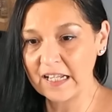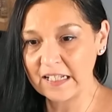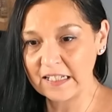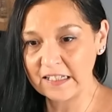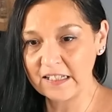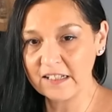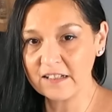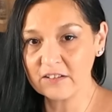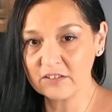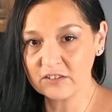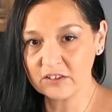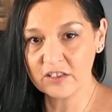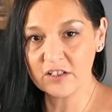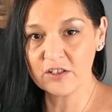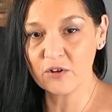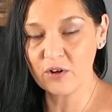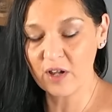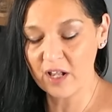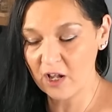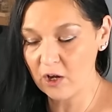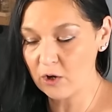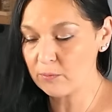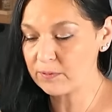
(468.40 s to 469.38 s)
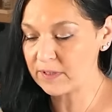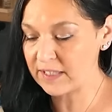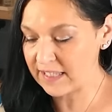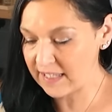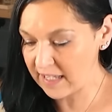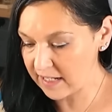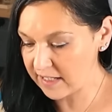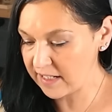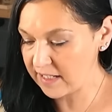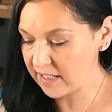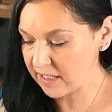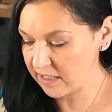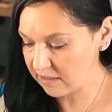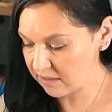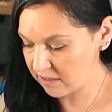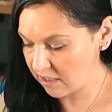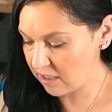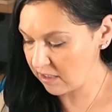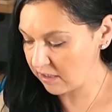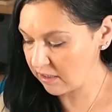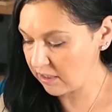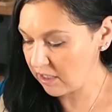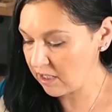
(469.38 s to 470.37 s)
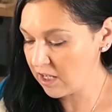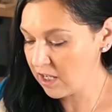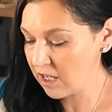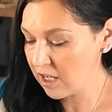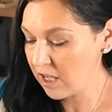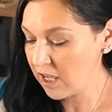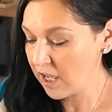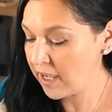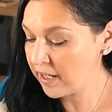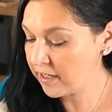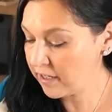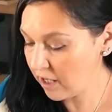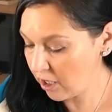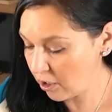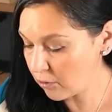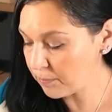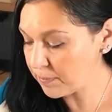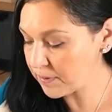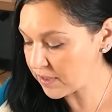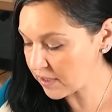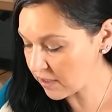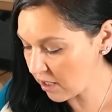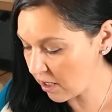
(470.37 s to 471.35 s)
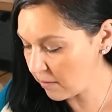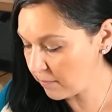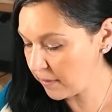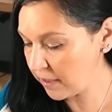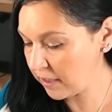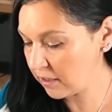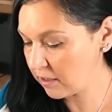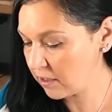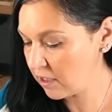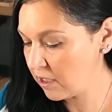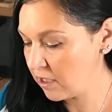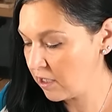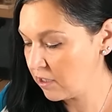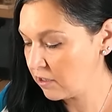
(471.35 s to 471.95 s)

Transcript: I need a little help getting it done, and help is coming.